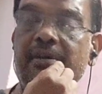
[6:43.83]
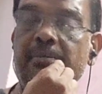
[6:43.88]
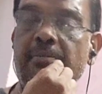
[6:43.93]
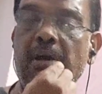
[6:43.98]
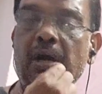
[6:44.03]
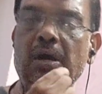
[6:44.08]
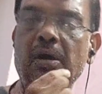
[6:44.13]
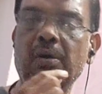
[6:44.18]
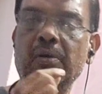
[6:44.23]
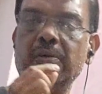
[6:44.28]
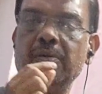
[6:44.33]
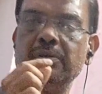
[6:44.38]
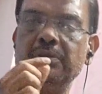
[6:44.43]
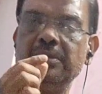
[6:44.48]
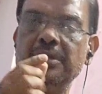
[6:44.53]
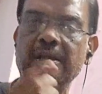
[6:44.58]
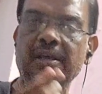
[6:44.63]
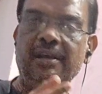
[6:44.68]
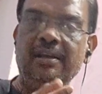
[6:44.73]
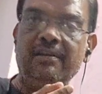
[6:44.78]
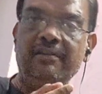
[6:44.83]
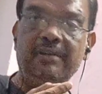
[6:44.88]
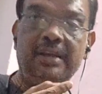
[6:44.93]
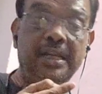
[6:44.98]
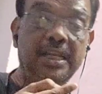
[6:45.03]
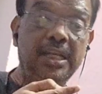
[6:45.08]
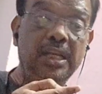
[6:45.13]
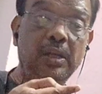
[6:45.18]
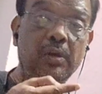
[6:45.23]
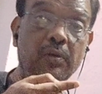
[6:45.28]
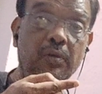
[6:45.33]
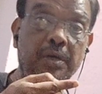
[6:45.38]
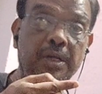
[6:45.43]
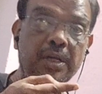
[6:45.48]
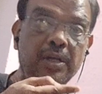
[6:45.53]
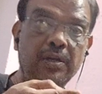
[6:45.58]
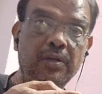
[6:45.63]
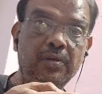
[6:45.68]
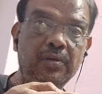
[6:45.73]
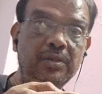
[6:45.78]
mouth. When you
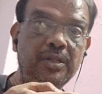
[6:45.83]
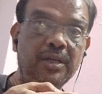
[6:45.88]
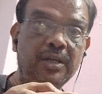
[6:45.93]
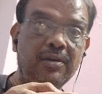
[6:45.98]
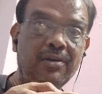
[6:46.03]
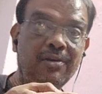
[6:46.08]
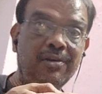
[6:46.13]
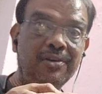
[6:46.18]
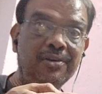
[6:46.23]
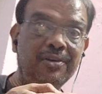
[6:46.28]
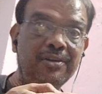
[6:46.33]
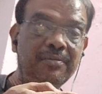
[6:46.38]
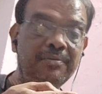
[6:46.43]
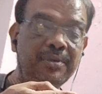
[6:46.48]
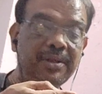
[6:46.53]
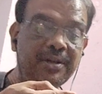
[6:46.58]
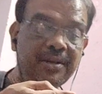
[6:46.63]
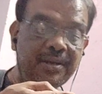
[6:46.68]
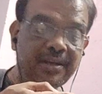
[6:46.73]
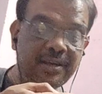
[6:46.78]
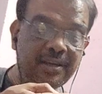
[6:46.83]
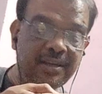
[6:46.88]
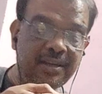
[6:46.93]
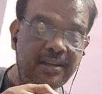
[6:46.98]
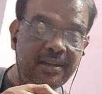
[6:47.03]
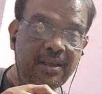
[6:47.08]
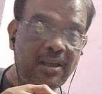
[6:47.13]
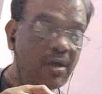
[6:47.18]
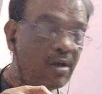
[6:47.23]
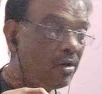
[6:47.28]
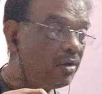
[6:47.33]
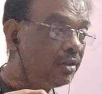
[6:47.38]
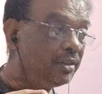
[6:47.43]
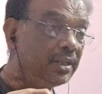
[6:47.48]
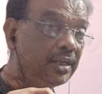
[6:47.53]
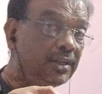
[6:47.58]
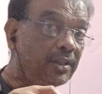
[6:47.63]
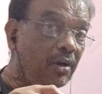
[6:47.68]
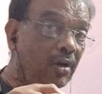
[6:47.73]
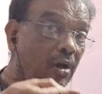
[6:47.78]
look into the concave mirror,
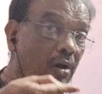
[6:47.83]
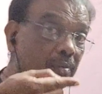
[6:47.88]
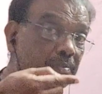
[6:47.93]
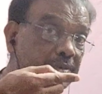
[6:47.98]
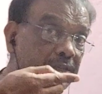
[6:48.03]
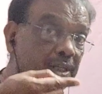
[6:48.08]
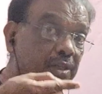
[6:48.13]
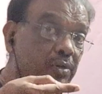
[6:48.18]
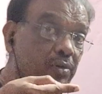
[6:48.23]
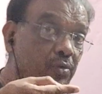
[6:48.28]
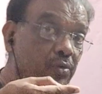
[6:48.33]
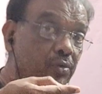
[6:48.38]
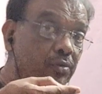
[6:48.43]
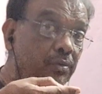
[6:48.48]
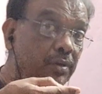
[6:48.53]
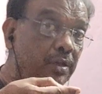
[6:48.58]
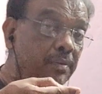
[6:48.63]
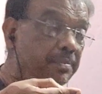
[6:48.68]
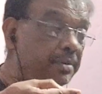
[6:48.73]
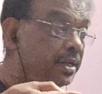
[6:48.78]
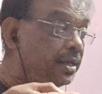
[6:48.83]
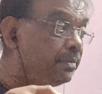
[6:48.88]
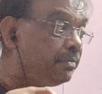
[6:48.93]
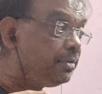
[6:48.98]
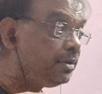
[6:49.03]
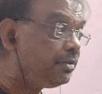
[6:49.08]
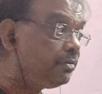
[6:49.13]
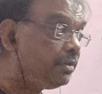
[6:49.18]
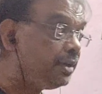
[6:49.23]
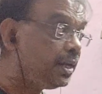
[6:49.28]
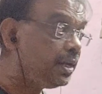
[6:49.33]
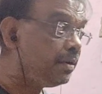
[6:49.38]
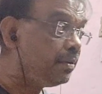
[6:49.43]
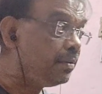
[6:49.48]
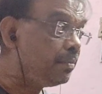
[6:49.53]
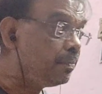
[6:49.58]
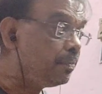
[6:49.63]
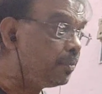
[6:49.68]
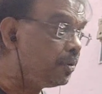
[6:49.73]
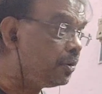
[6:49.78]
then the object tooth will be in
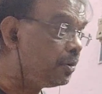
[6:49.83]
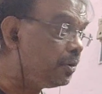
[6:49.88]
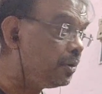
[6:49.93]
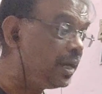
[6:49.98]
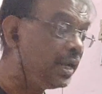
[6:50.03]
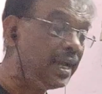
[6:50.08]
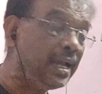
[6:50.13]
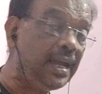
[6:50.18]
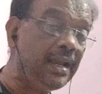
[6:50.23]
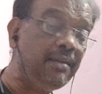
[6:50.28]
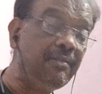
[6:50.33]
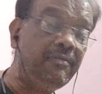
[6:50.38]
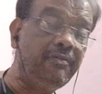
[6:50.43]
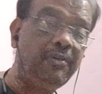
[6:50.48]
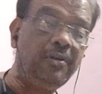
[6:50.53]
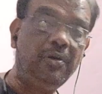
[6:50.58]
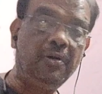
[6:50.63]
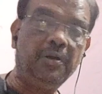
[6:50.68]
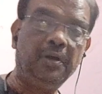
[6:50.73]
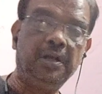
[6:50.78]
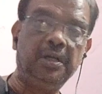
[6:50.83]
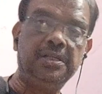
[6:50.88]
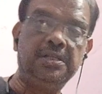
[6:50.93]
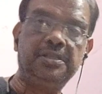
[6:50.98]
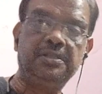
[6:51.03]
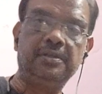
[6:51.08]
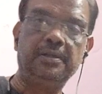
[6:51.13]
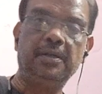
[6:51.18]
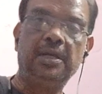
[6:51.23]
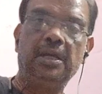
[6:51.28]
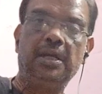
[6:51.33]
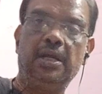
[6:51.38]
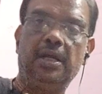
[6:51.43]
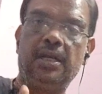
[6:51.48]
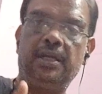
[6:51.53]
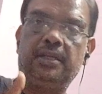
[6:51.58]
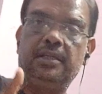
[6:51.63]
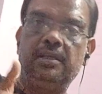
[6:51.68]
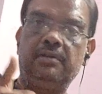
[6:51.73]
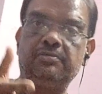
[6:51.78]
between pole and focus.
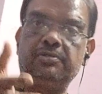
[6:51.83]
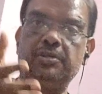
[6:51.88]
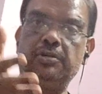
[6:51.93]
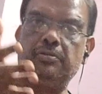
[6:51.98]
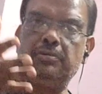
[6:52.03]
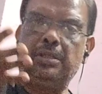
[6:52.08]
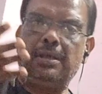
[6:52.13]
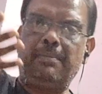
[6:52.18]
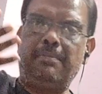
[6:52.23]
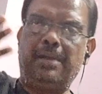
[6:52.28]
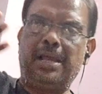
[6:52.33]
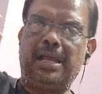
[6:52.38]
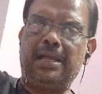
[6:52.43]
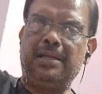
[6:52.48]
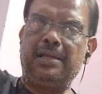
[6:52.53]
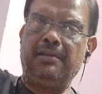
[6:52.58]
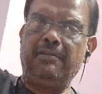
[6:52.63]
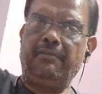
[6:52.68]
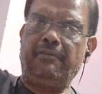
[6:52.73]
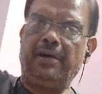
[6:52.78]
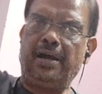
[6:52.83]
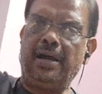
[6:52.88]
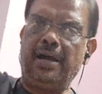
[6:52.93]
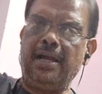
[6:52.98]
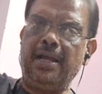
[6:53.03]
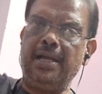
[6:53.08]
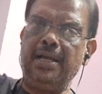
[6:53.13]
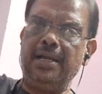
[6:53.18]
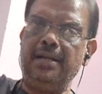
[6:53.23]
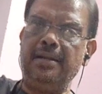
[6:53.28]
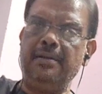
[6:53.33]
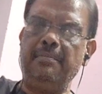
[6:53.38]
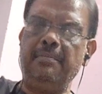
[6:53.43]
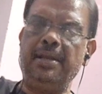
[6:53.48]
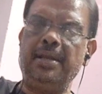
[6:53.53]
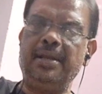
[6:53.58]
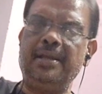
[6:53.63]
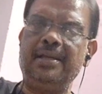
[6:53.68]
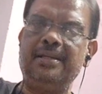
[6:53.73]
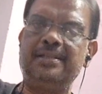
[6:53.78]
It gives you the magnified
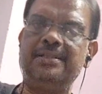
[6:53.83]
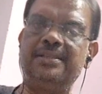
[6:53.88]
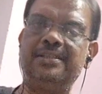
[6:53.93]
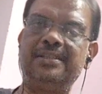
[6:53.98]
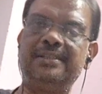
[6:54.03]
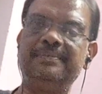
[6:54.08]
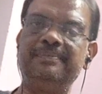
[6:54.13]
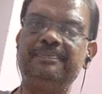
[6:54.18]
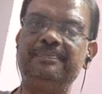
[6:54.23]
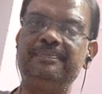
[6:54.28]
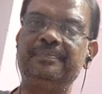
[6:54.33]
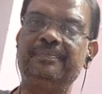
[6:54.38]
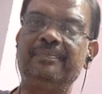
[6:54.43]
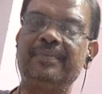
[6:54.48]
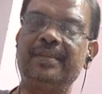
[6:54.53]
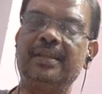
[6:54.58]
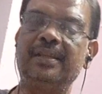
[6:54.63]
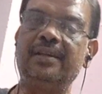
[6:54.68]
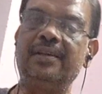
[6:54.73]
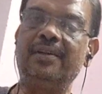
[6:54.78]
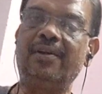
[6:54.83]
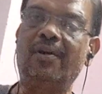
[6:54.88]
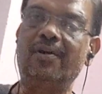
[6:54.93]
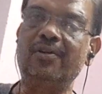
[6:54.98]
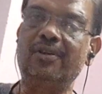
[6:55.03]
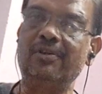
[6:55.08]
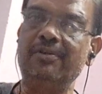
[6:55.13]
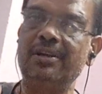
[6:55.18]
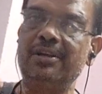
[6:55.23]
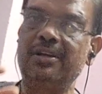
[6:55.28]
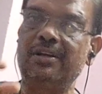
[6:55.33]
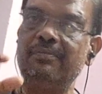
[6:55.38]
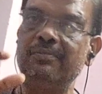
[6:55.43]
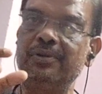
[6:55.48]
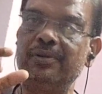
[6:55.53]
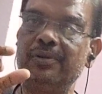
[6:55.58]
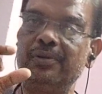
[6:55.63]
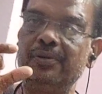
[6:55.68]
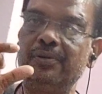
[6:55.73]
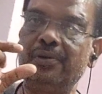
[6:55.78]
image. Then doctor will
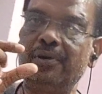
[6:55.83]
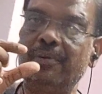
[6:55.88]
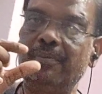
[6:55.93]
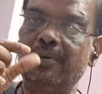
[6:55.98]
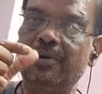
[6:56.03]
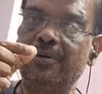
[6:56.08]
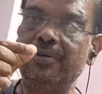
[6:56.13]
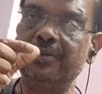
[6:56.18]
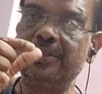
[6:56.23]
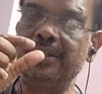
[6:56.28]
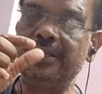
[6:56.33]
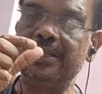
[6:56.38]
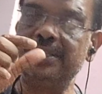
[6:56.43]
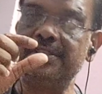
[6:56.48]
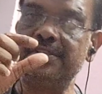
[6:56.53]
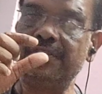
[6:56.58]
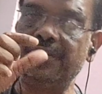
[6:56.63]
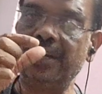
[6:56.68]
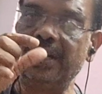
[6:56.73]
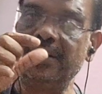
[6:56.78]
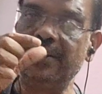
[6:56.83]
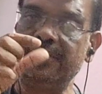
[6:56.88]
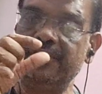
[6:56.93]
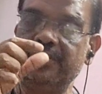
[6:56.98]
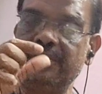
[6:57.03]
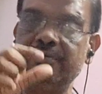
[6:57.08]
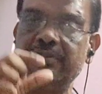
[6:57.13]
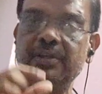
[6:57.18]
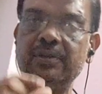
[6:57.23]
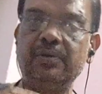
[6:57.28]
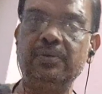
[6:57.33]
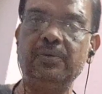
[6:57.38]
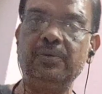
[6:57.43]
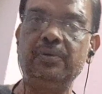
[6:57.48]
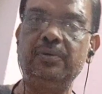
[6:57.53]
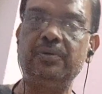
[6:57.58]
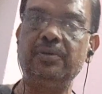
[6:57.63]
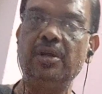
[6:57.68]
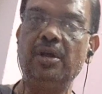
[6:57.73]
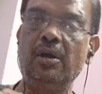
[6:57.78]
come to know about the status of the
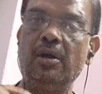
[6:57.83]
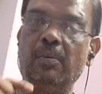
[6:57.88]
tooth,